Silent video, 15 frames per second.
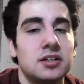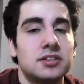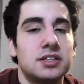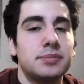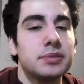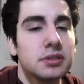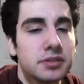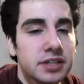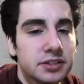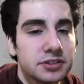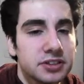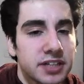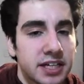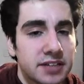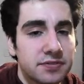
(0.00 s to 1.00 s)
Number
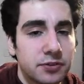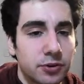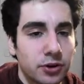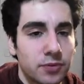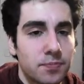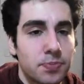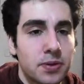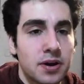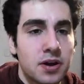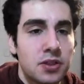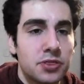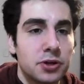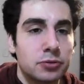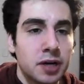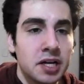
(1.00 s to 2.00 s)
394,
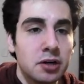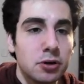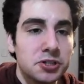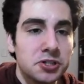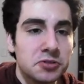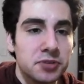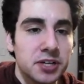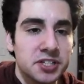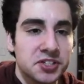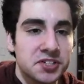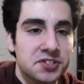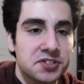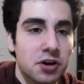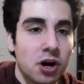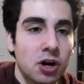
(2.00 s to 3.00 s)
the great ocean
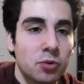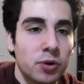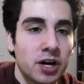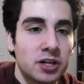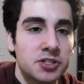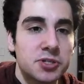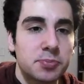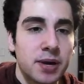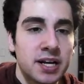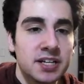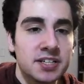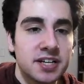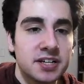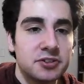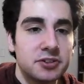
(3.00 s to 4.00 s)
ridges are where spreading
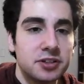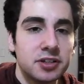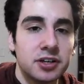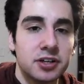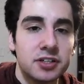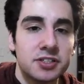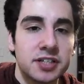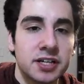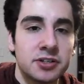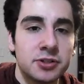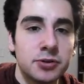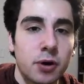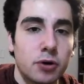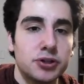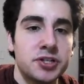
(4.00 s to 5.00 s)
center occurs and new
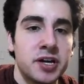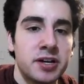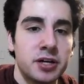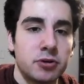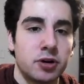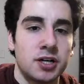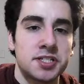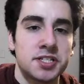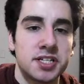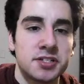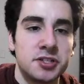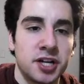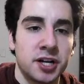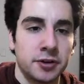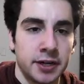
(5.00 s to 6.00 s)
oceanic crust is
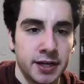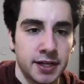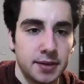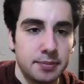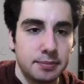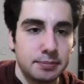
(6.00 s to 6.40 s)
generated.